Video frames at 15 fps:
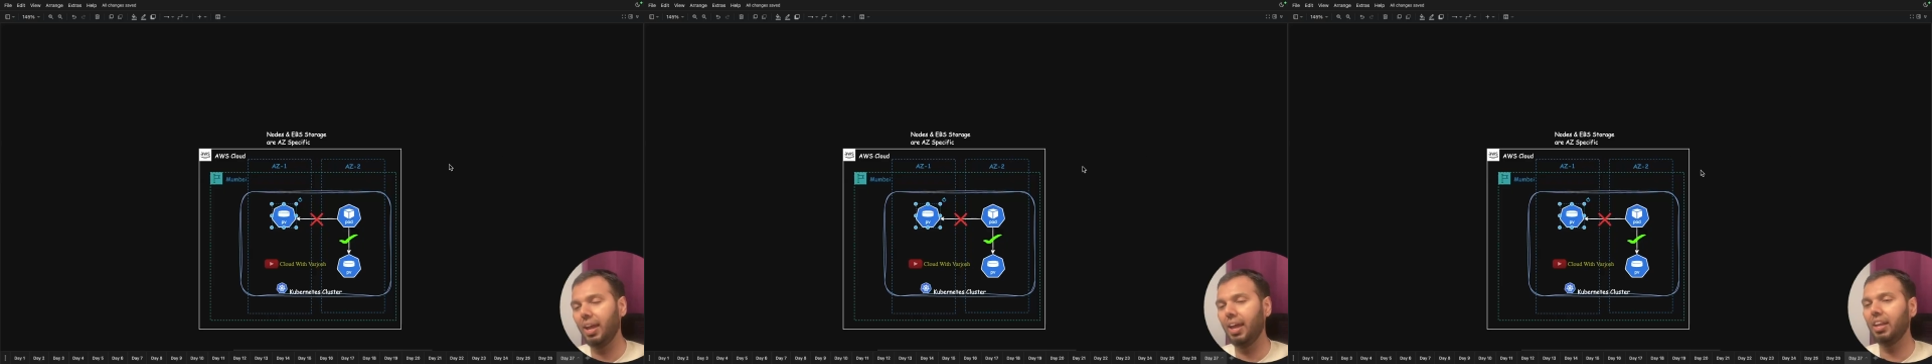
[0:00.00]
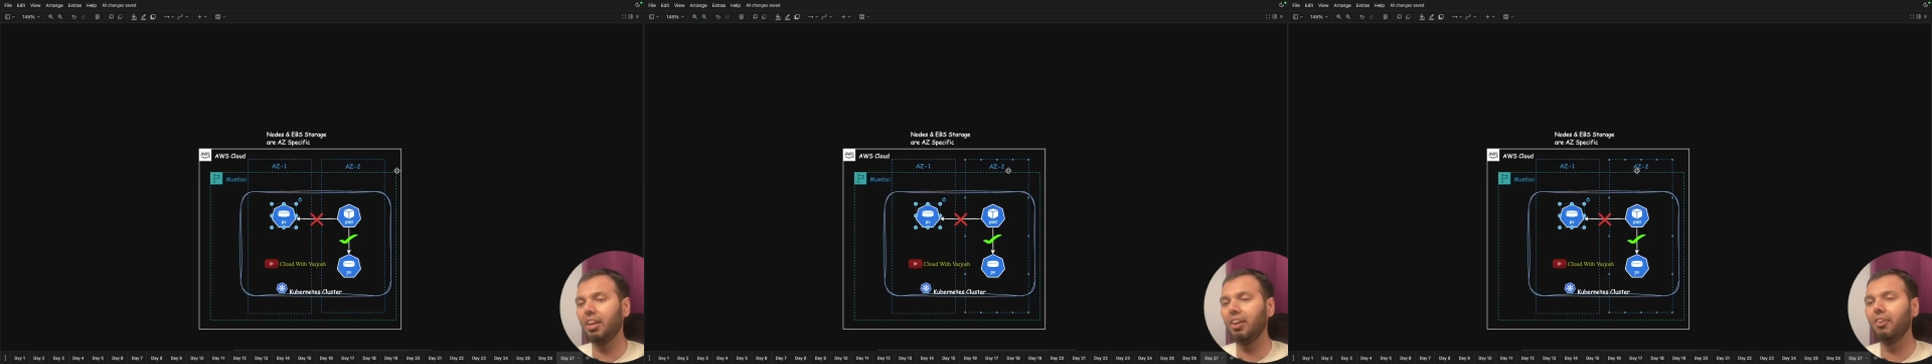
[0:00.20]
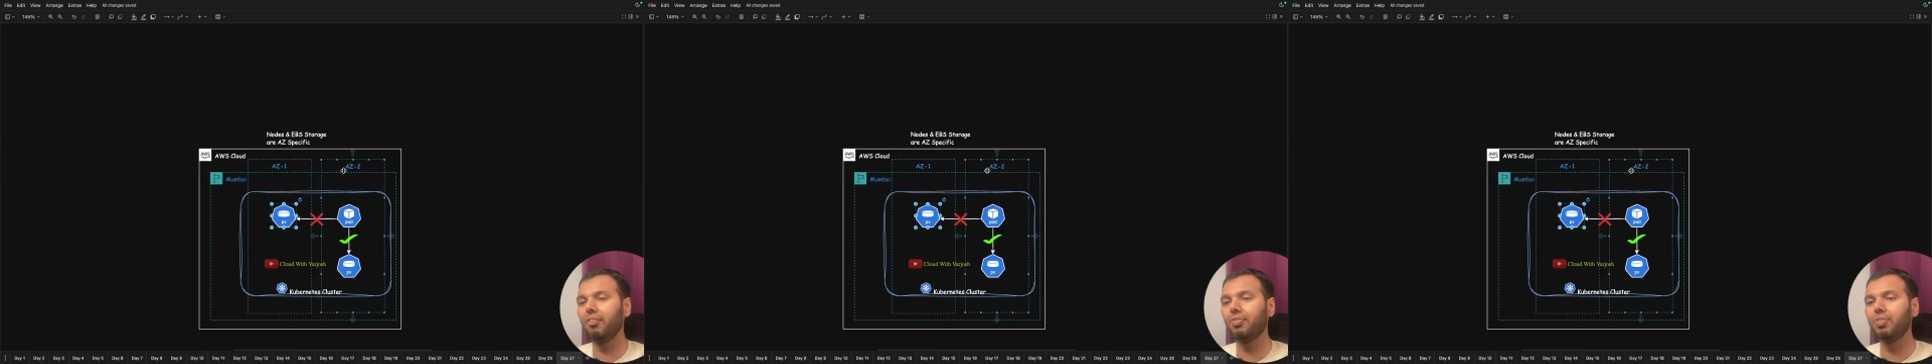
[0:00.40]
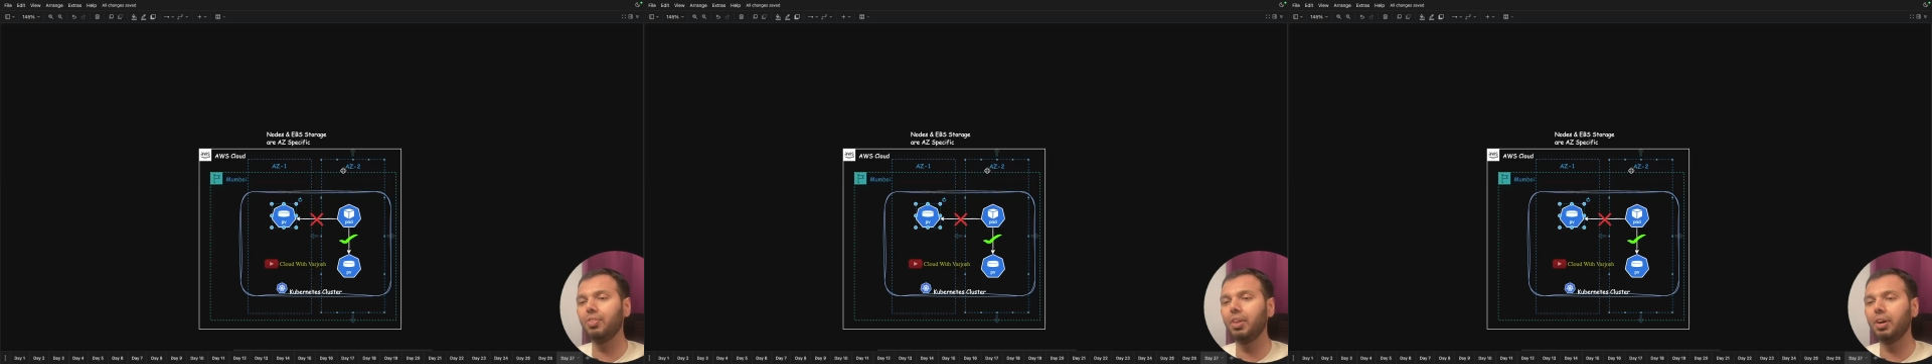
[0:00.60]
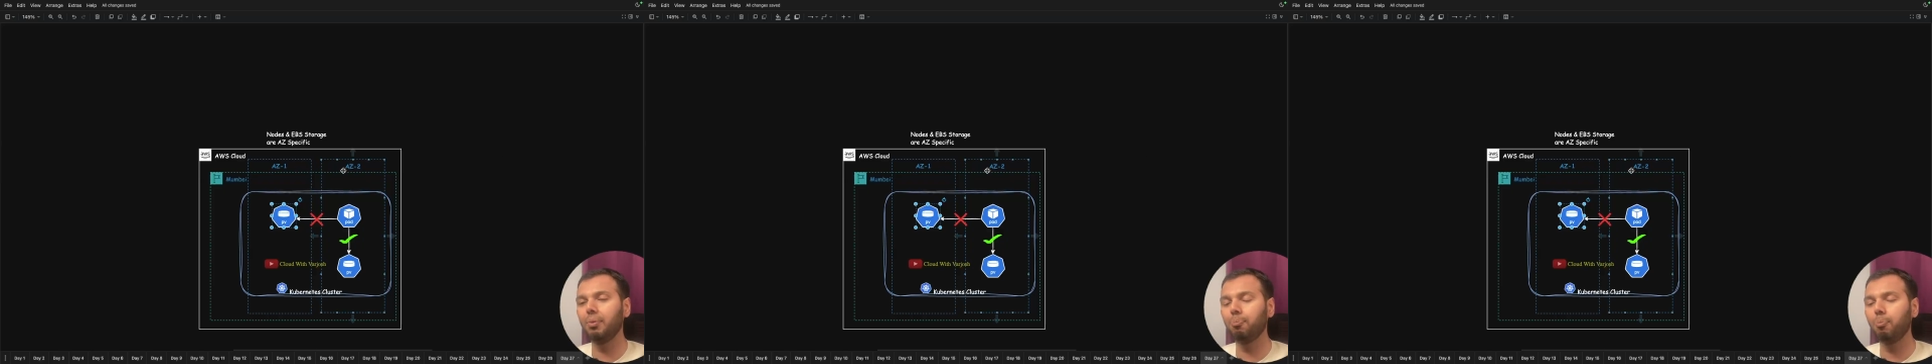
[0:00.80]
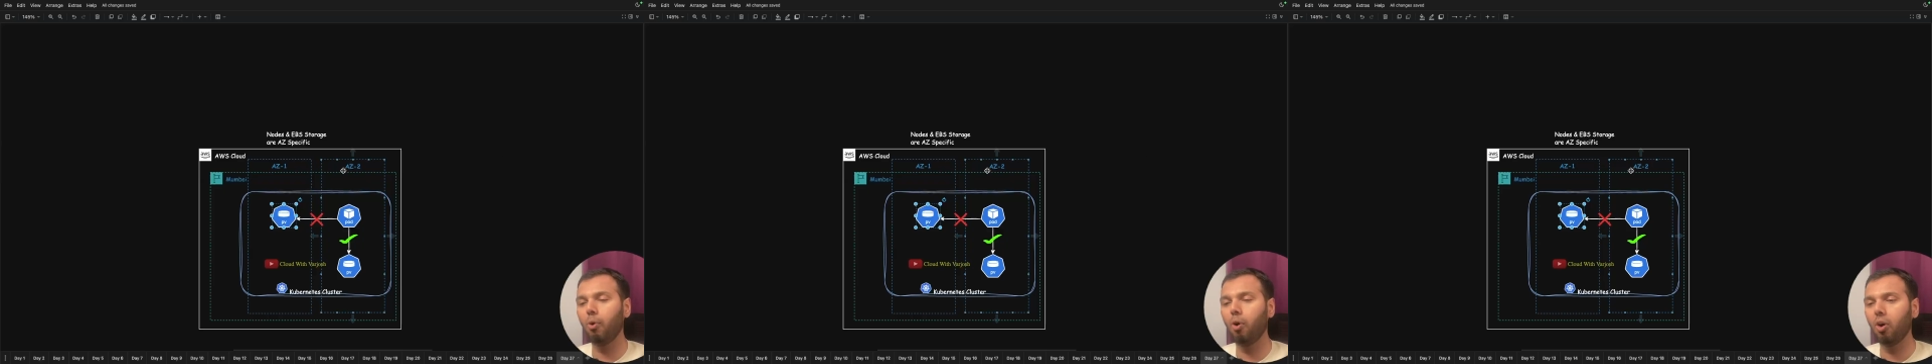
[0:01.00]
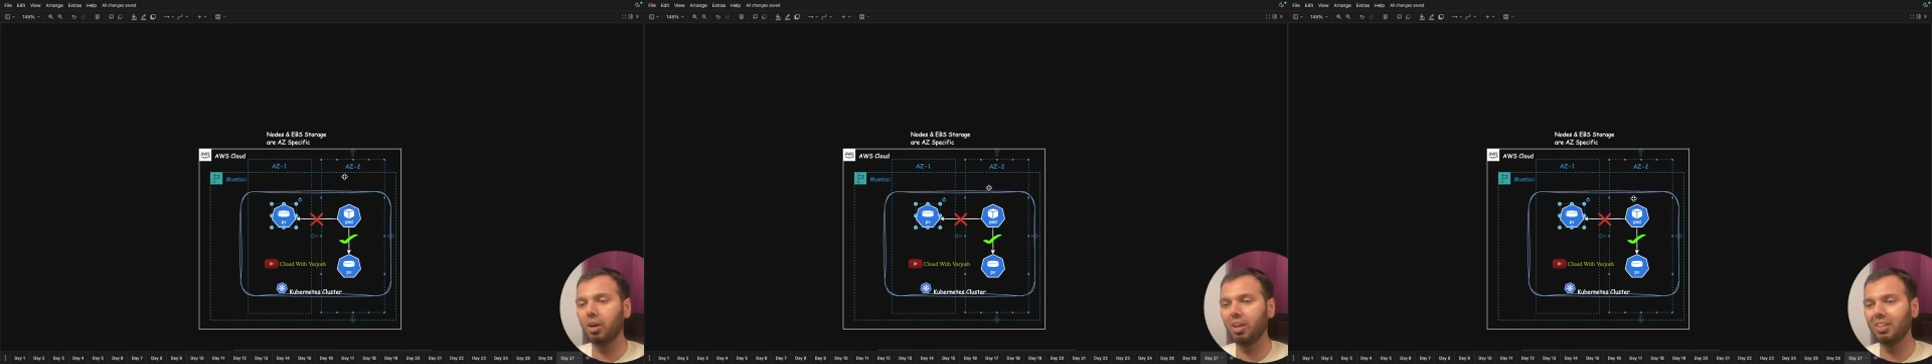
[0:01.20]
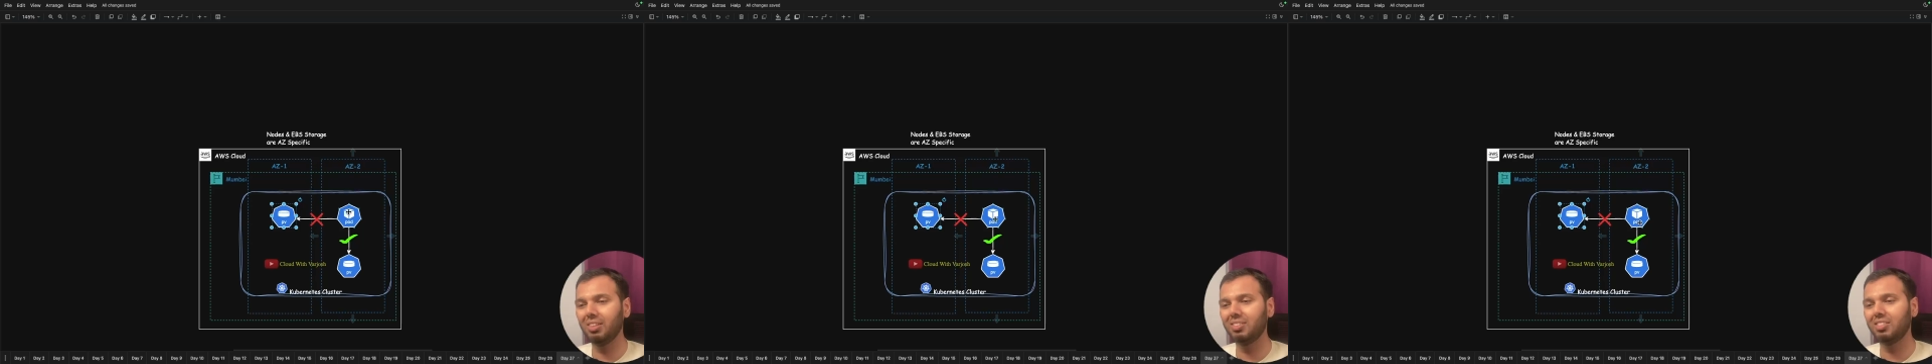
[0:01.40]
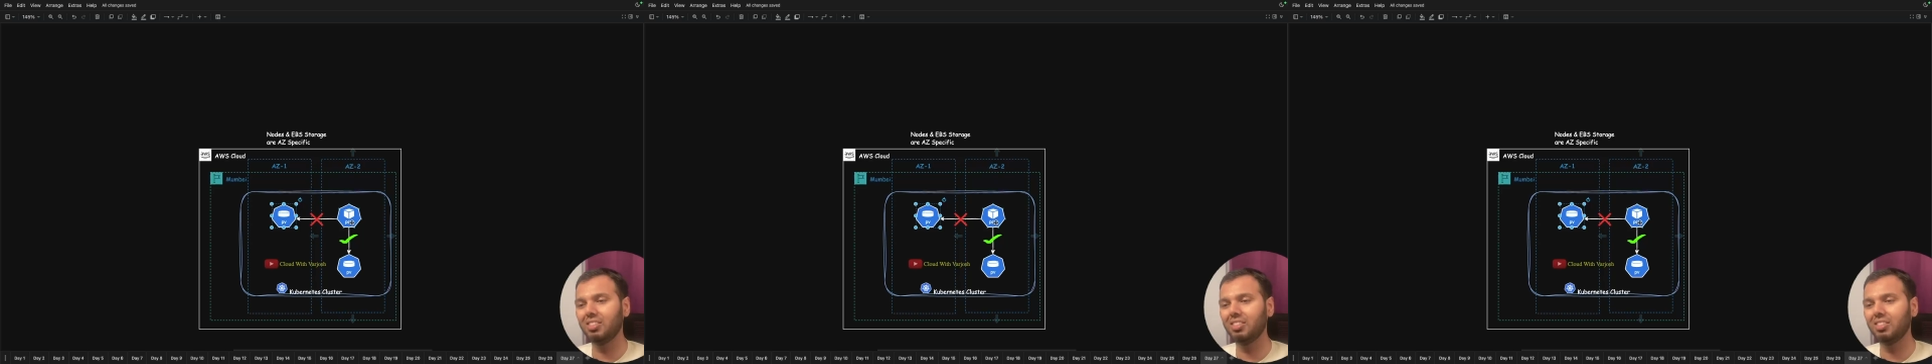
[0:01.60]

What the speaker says: And if the pod is